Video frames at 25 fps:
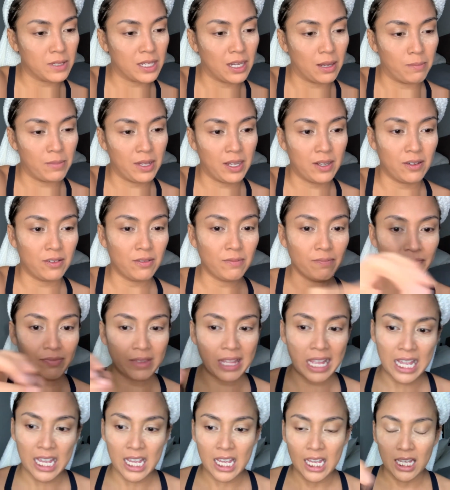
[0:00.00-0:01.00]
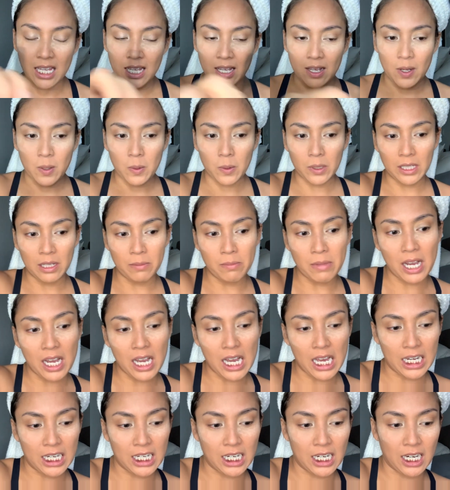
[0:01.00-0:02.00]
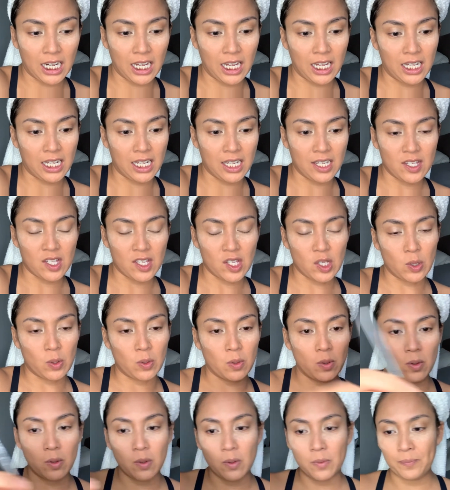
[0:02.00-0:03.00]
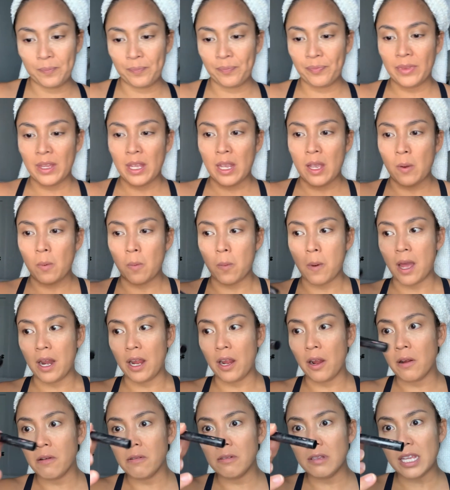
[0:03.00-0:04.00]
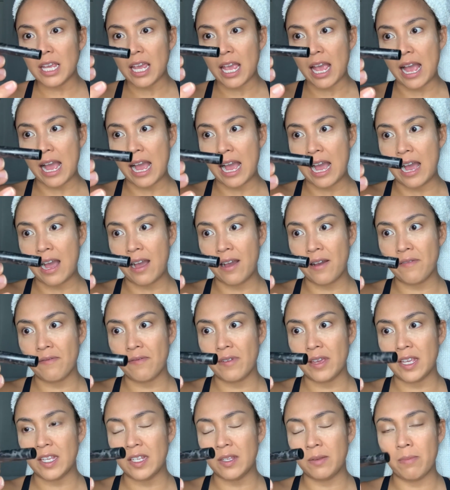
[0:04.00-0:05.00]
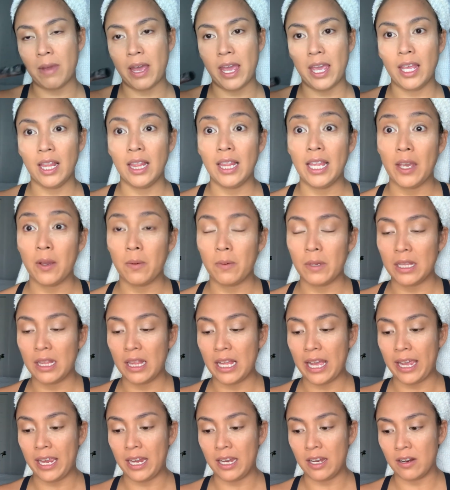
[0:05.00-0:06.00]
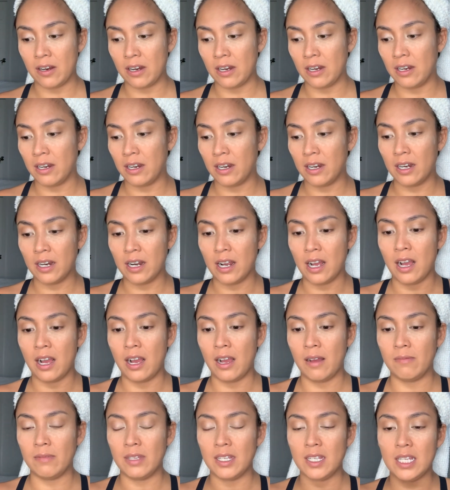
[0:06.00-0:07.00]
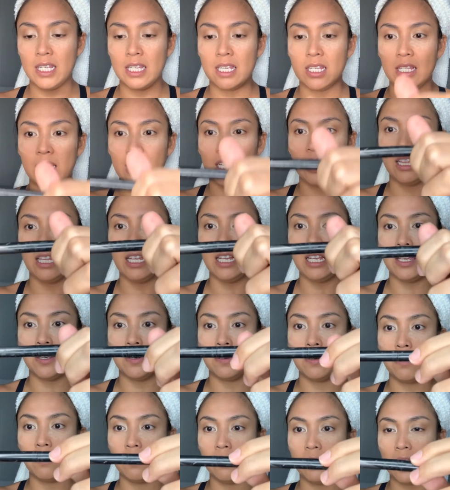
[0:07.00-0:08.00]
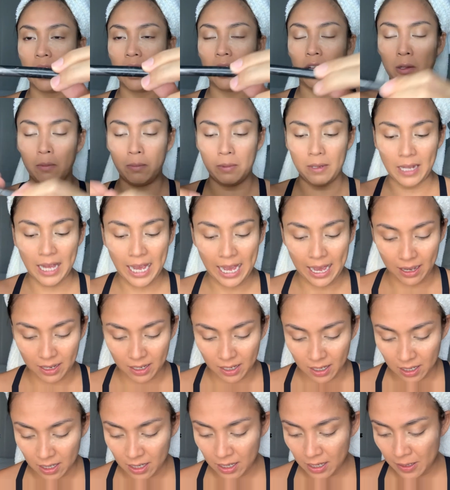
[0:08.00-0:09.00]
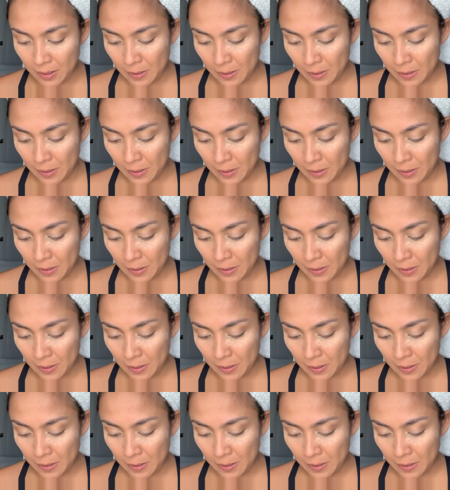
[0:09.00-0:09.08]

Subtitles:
Sabi ko, huwag naman karirin. So, what I only have is my liquid liner. This is the Clio Kill Black.